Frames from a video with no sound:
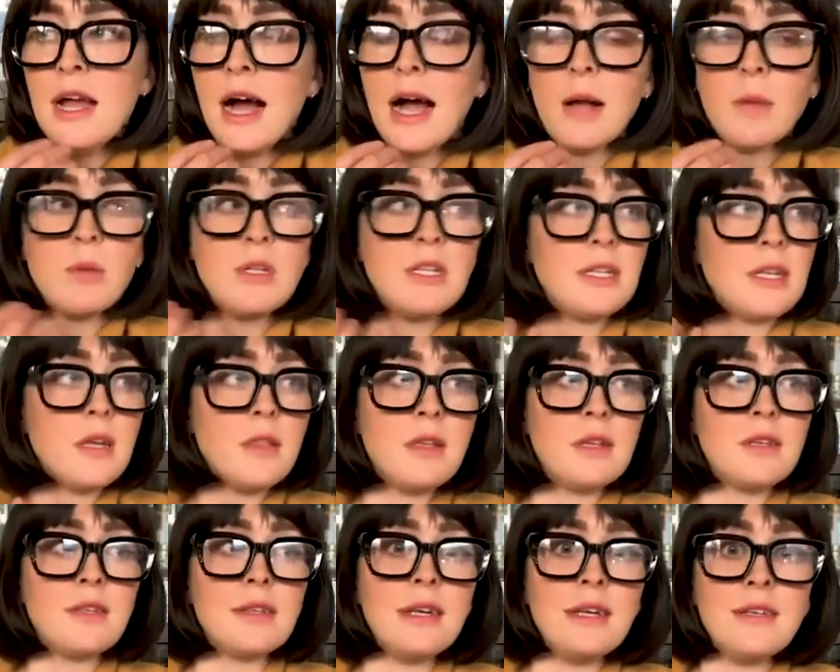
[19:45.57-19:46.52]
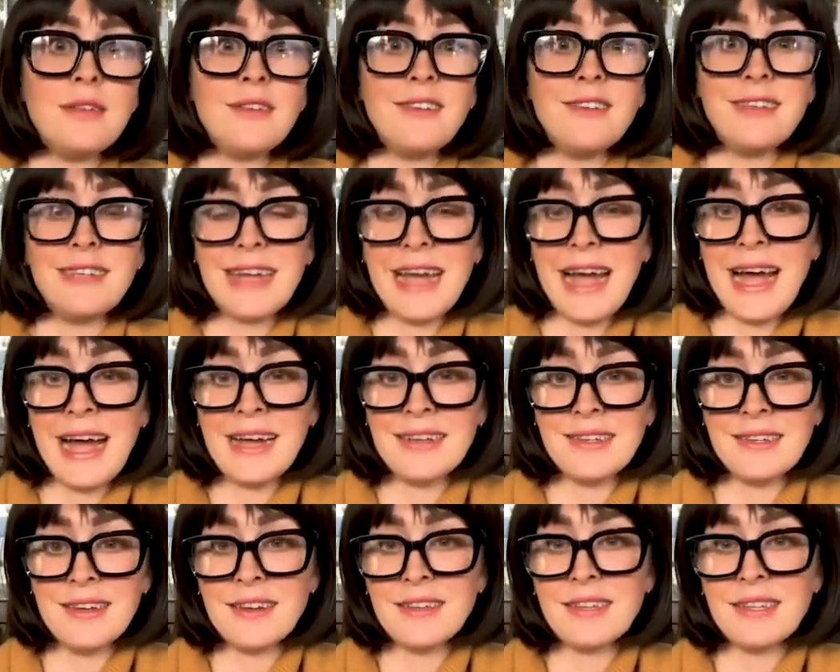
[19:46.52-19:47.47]
I would say this isn't
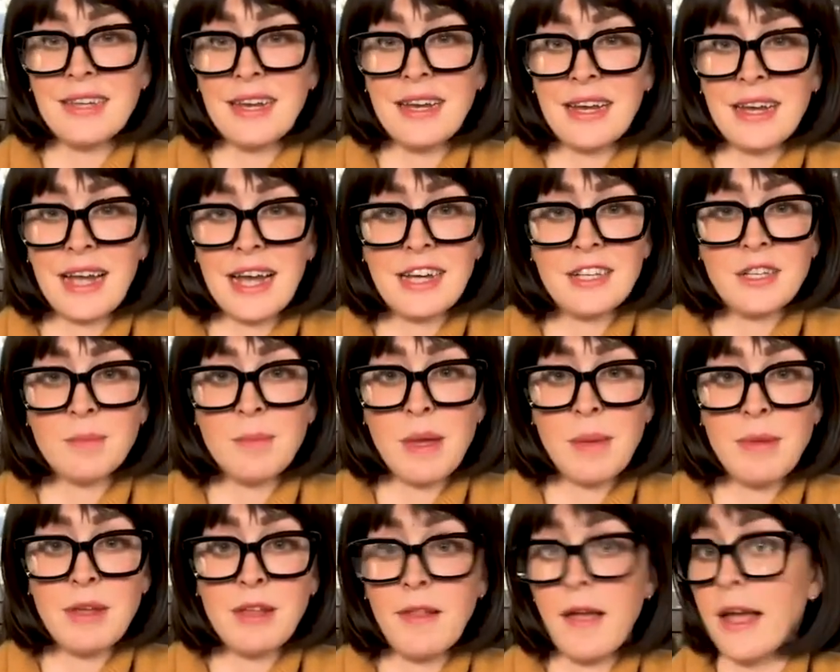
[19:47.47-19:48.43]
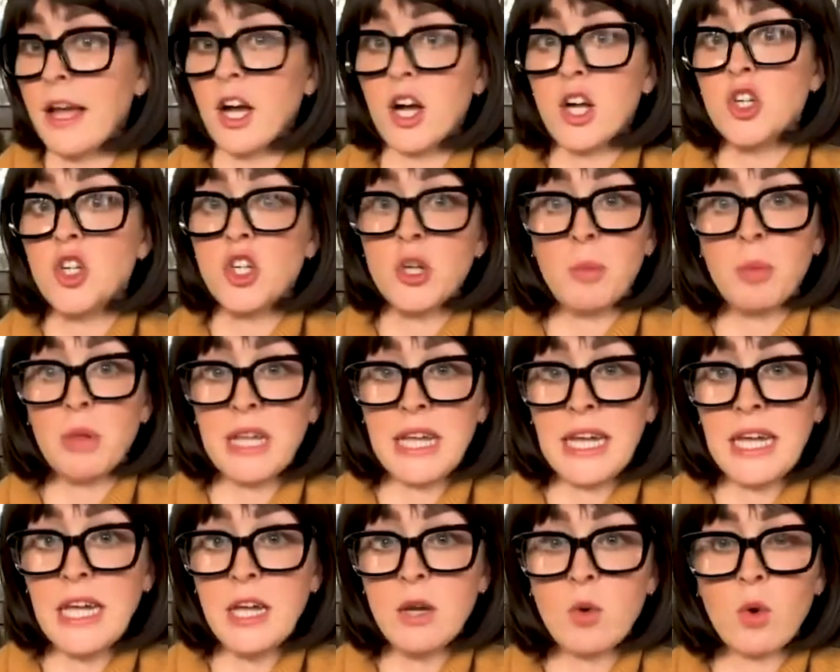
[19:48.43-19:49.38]
as acidic as maybe like a
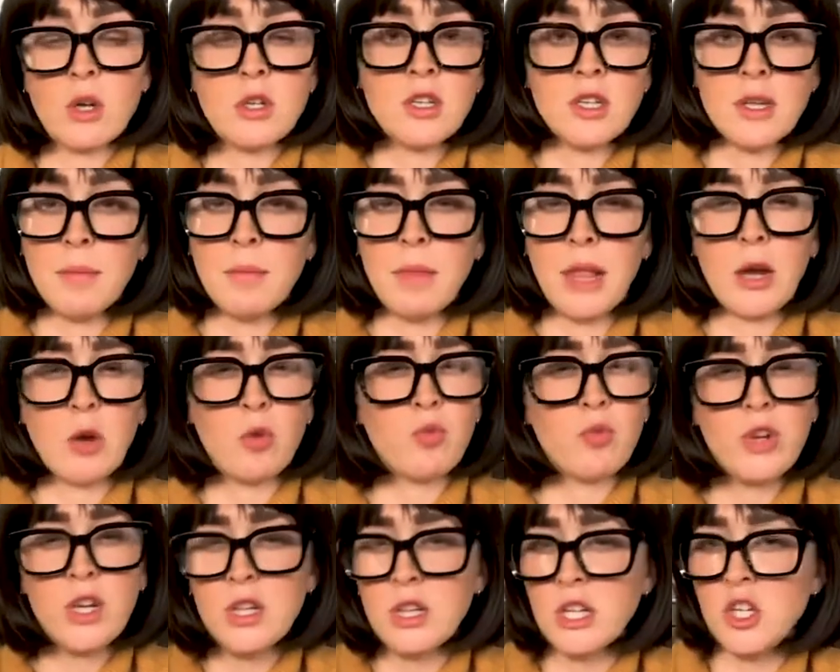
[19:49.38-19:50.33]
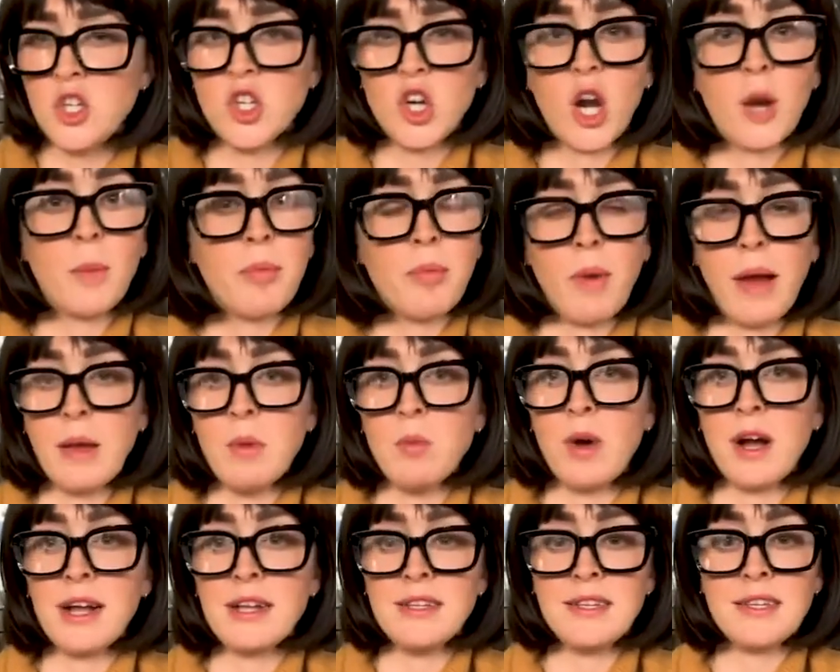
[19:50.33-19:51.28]
Chablis or some like really sharp white
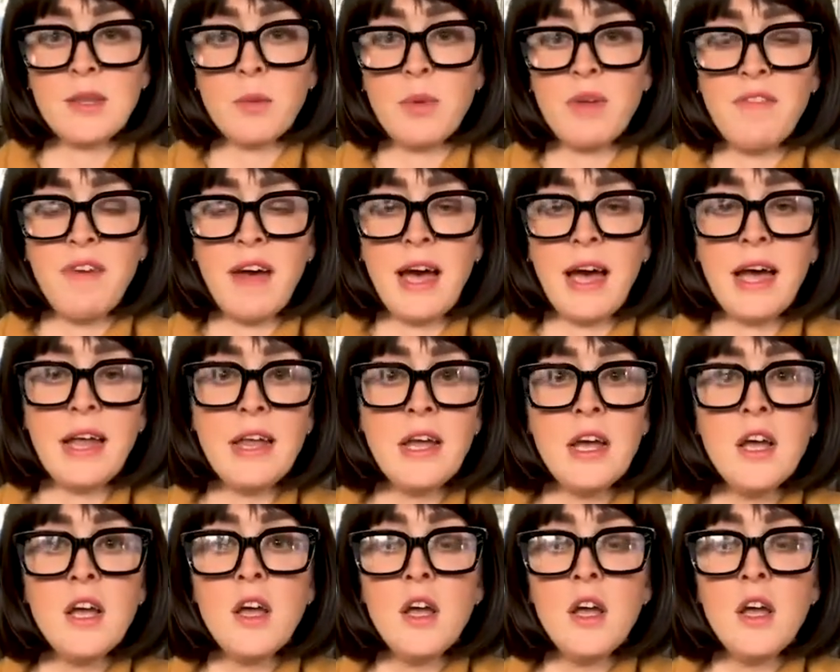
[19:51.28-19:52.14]
wines that we've had,